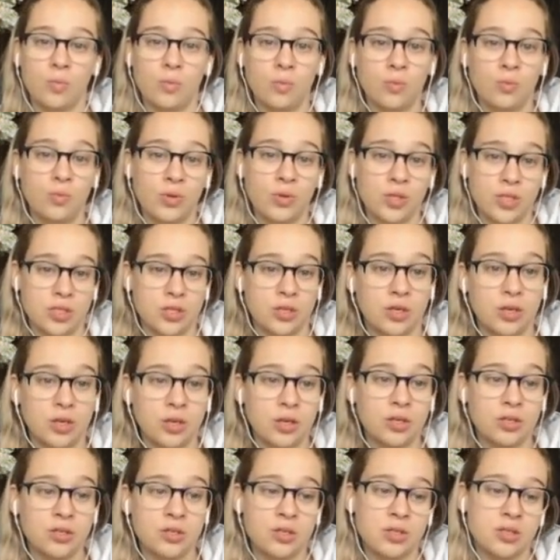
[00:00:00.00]

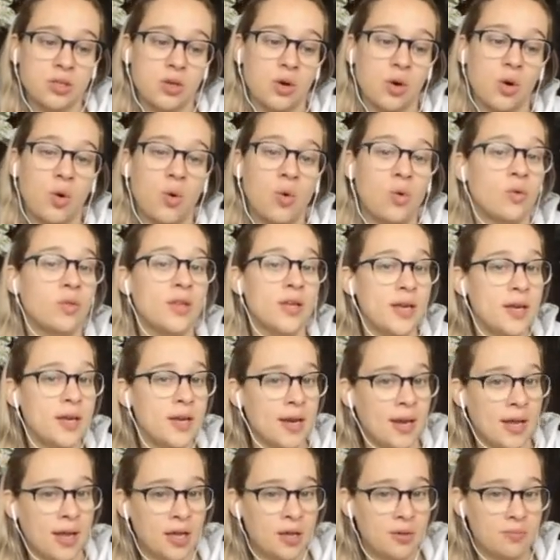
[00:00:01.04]
returns only
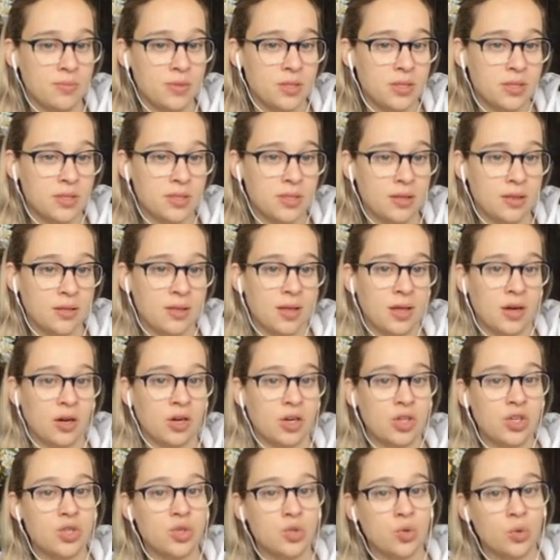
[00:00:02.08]
names that are
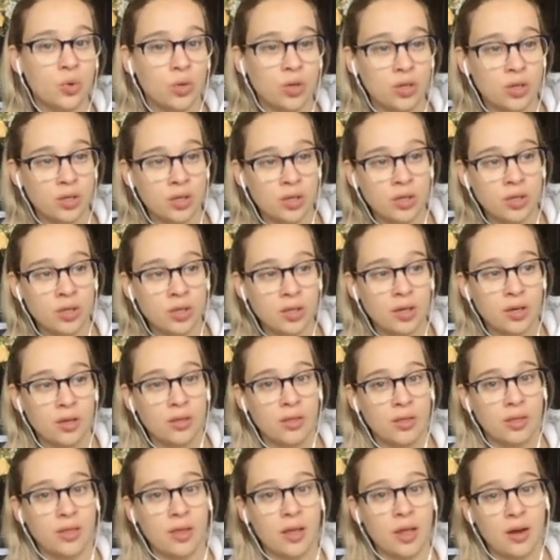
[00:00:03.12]
shorter
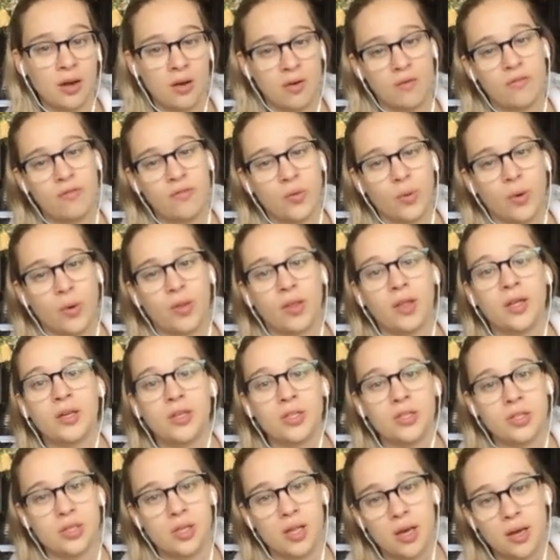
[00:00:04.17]
than 4
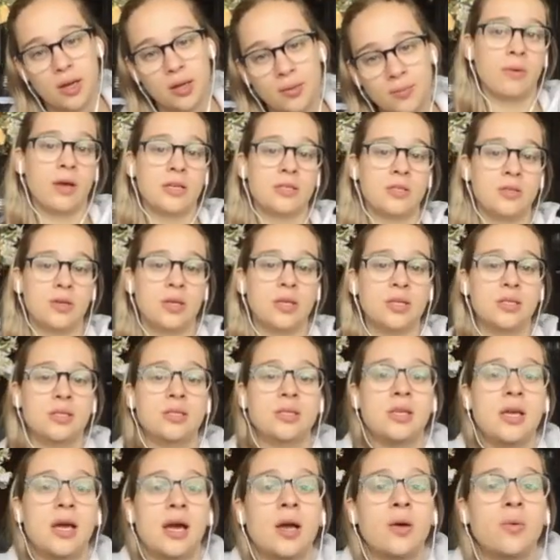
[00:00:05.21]
letters long. As you can
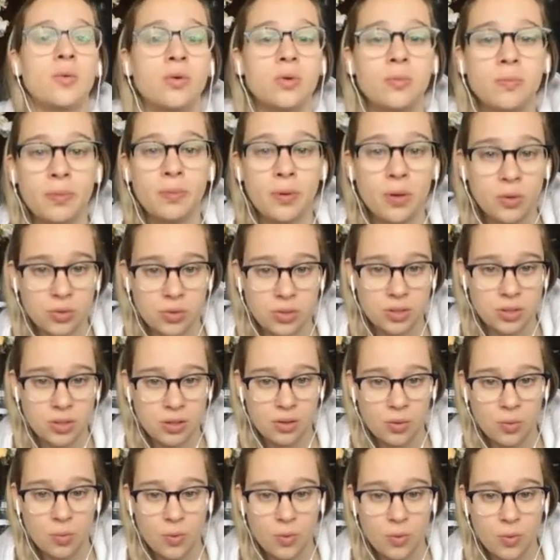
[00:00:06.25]
see, I will post
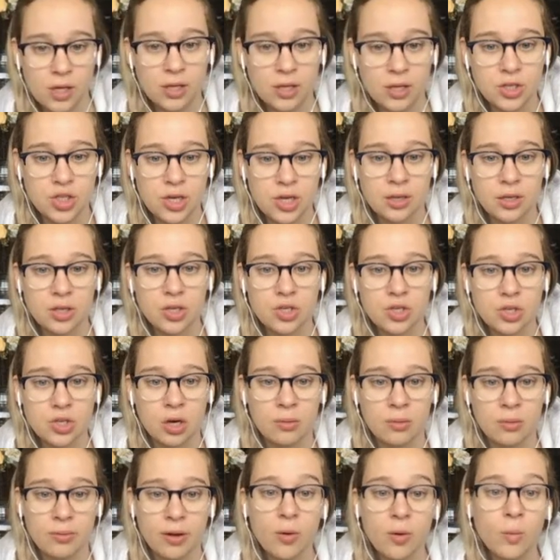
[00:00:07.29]
the weekly challenge on
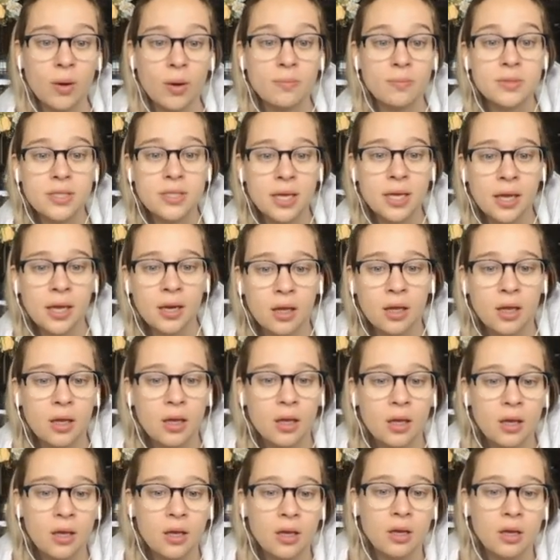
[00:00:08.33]
my website
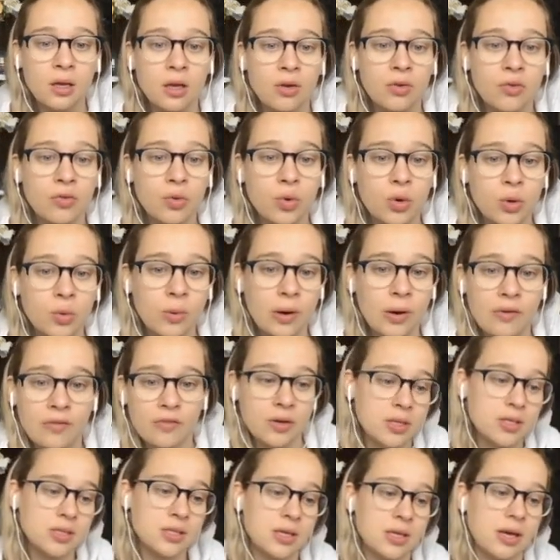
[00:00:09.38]
for
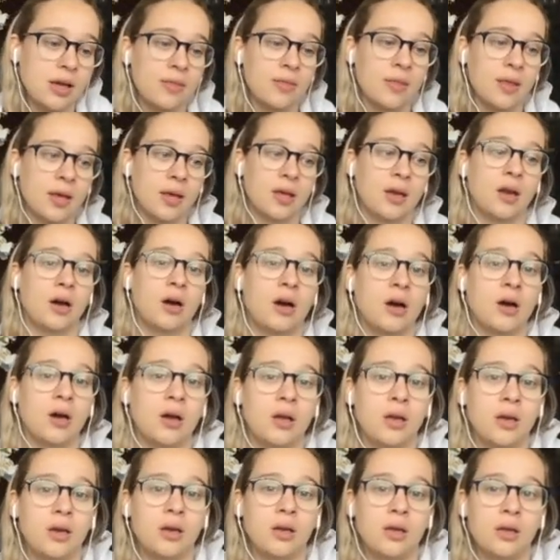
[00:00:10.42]
reference. And then
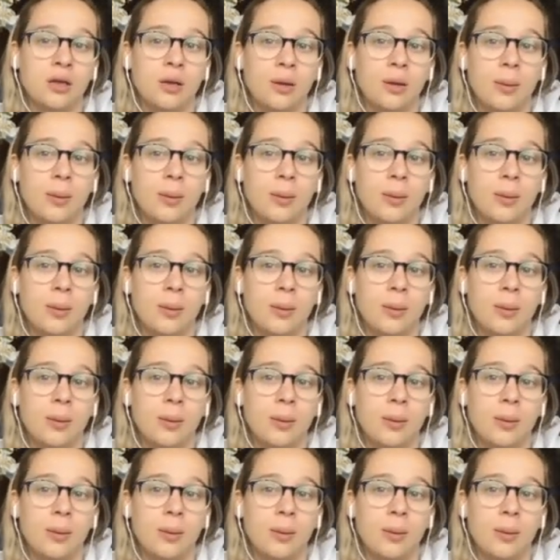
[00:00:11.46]
on